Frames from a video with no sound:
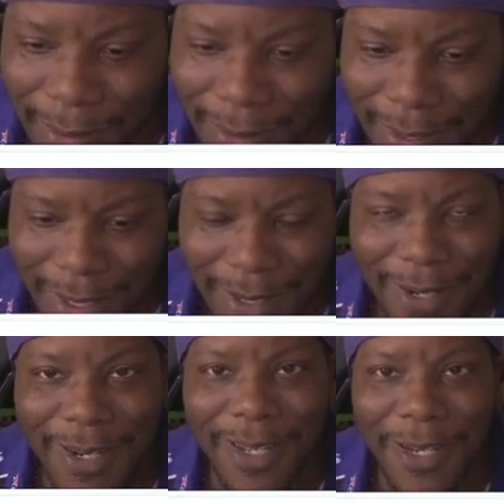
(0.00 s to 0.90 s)
Yeah, little,
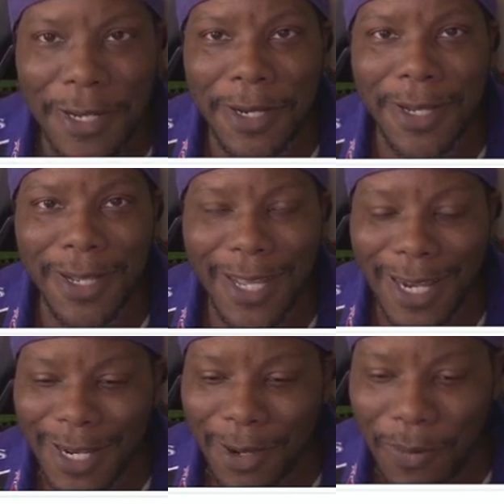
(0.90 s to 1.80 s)
little, little, got a
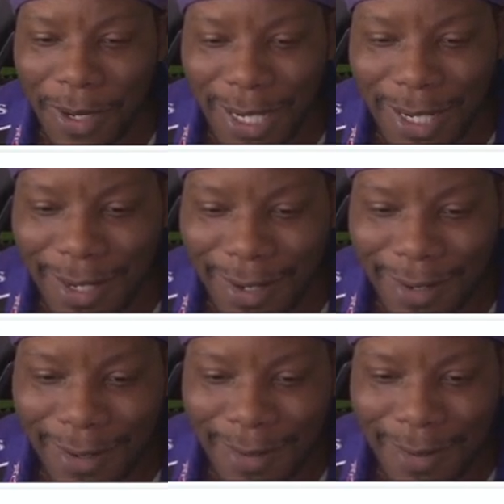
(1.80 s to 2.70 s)
little one.
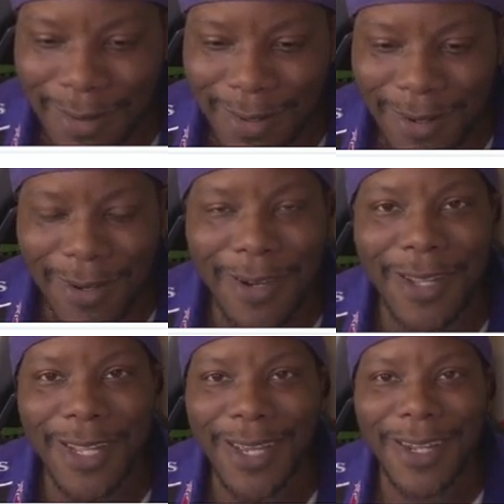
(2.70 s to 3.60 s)
Oh,
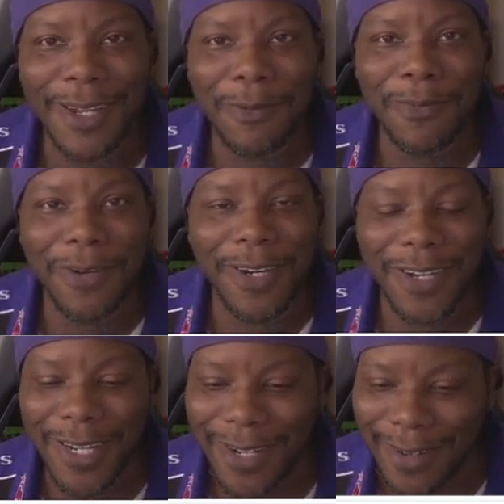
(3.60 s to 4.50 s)
he got a little
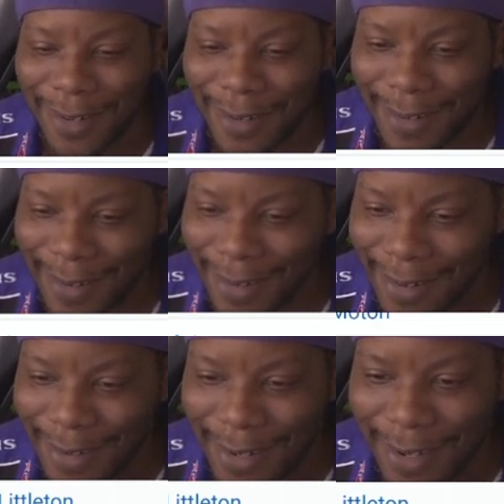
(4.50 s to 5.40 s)
one.
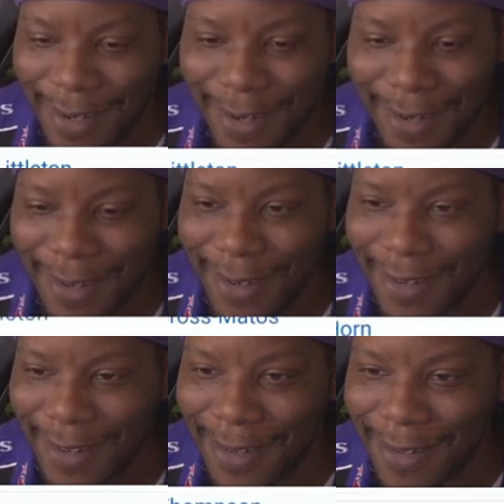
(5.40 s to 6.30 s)
Oh,
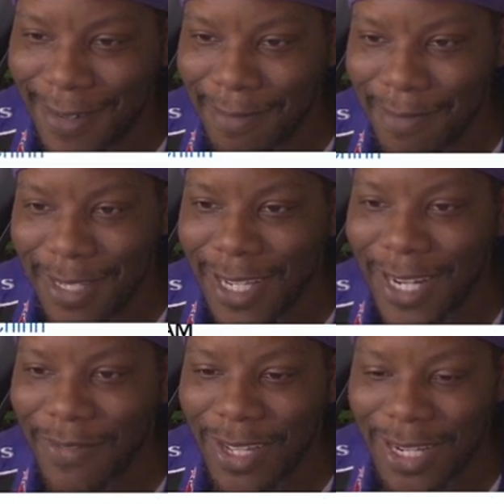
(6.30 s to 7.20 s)
couldn't
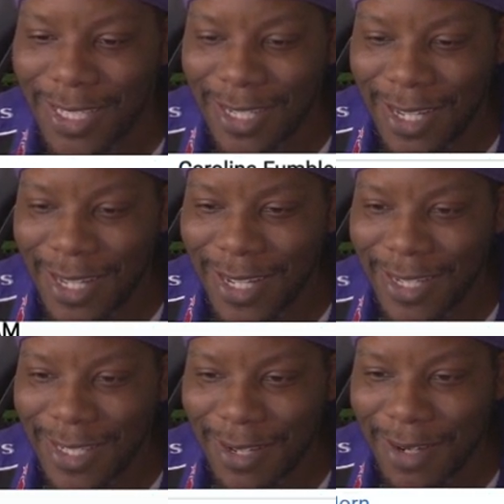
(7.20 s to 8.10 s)
even get a, a uh,
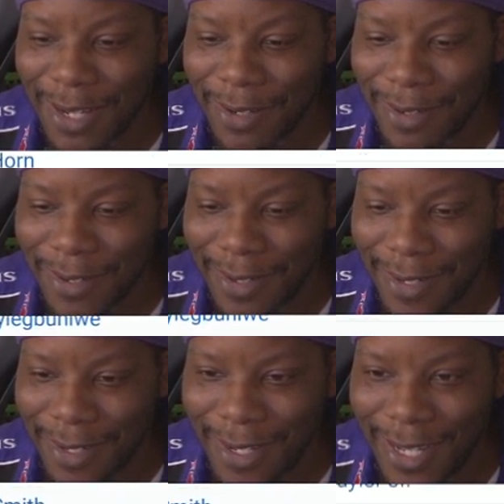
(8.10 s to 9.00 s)
solo.
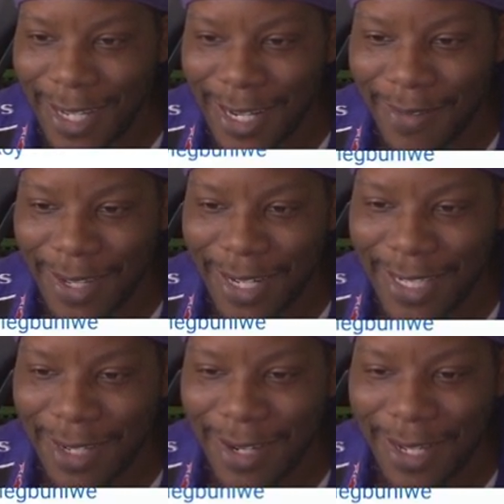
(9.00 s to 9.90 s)
He couldn't even get a
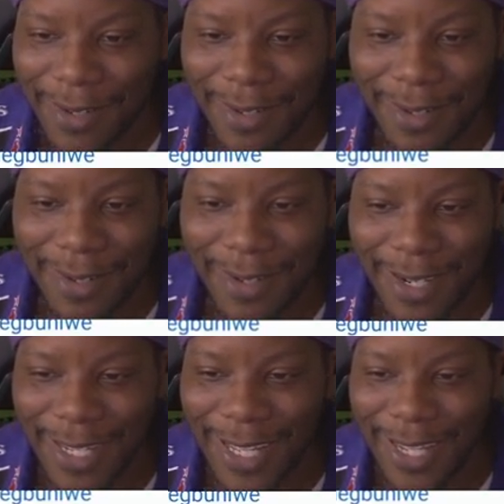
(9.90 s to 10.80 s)
solo.
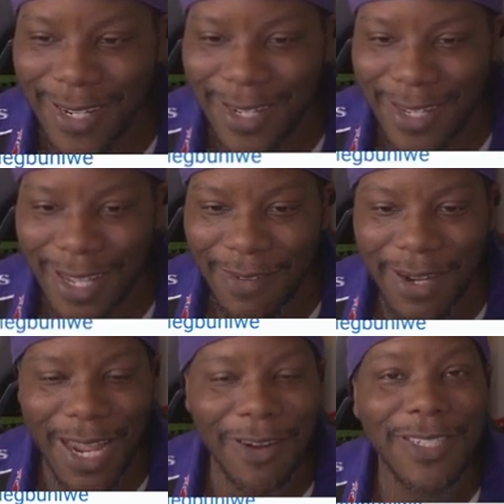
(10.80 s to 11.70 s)
Look at that. Even
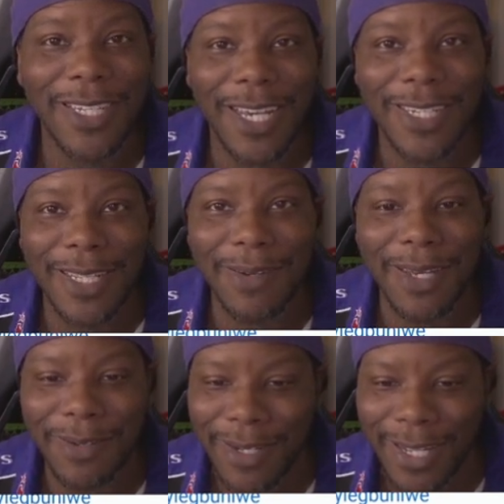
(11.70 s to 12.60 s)
Harrison got a
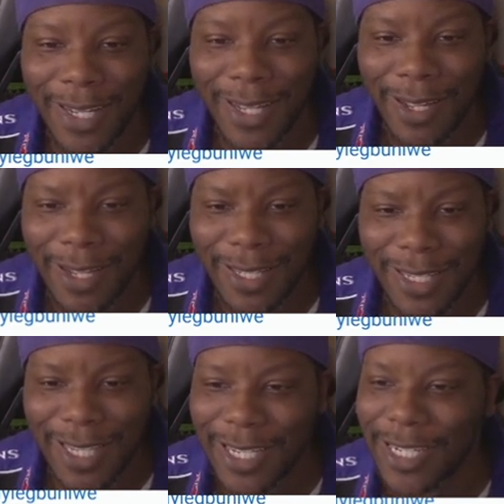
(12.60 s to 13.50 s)
solo. Is,
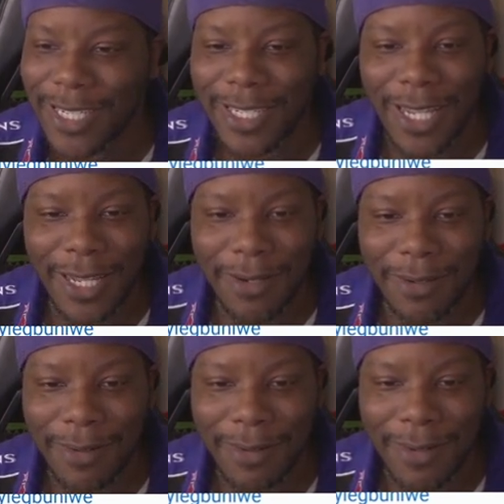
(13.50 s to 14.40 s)
is that Justice Hill?
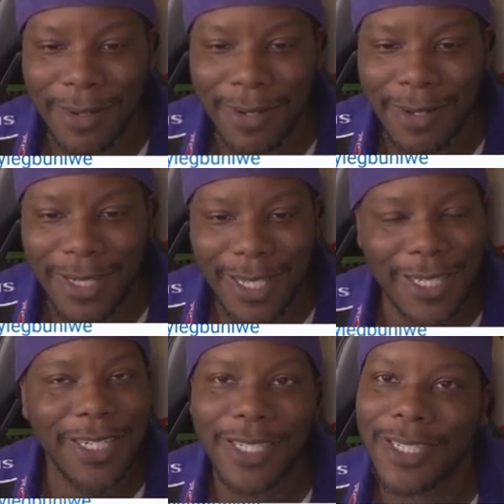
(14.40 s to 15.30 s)
Is that
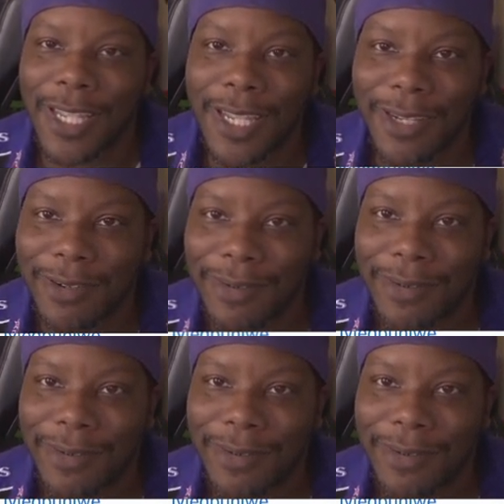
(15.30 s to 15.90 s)
Justice Hill?